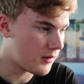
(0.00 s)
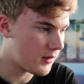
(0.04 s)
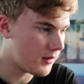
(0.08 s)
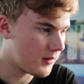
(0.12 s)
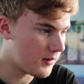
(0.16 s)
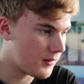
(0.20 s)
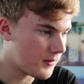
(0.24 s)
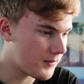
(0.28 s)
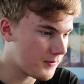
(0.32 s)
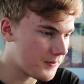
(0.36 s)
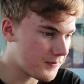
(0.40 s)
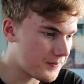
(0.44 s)

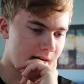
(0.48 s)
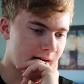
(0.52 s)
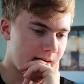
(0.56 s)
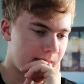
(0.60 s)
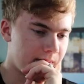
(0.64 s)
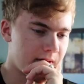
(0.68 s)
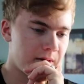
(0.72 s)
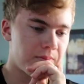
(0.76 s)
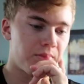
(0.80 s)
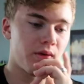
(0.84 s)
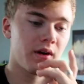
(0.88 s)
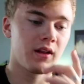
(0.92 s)
I'm
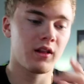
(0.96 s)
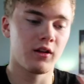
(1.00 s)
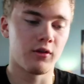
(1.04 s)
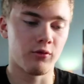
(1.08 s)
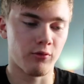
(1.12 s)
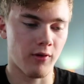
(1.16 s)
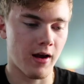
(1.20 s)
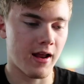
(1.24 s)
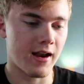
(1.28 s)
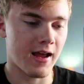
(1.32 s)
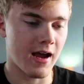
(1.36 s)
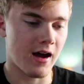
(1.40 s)
gonna bring the
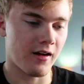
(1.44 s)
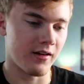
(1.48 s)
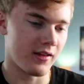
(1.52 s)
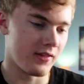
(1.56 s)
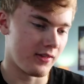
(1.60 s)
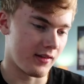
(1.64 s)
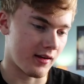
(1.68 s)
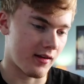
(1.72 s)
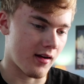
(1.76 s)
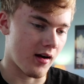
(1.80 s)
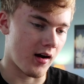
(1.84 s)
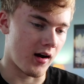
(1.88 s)
red out
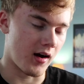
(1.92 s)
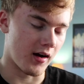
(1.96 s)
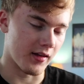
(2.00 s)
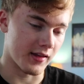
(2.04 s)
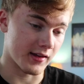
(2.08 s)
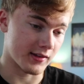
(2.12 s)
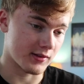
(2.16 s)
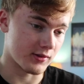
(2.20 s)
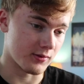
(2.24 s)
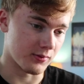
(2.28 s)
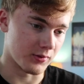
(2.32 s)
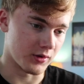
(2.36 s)
in the car.
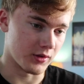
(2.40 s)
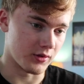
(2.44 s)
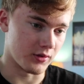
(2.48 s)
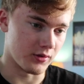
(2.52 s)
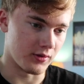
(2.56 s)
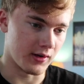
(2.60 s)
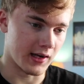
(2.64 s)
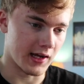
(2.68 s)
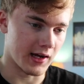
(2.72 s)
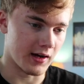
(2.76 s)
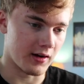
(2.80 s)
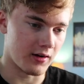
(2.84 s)
That's what I'm gonna
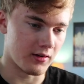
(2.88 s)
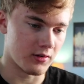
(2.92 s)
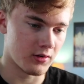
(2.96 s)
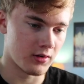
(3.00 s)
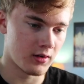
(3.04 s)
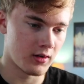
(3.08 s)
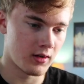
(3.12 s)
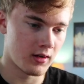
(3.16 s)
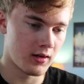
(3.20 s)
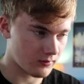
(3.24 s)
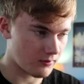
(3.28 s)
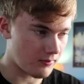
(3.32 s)
do now.
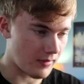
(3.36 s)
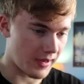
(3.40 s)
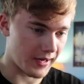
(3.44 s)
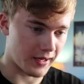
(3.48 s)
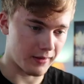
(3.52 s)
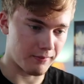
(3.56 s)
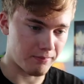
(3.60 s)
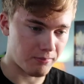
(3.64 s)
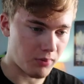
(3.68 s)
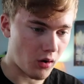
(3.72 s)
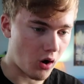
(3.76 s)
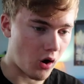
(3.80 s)

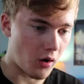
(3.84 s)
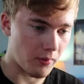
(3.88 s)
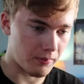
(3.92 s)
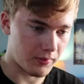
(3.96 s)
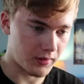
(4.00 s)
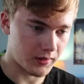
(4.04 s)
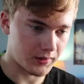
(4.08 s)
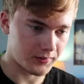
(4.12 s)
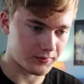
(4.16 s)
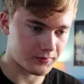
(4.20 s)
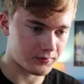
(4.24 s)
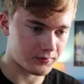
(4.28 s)
Make it pop.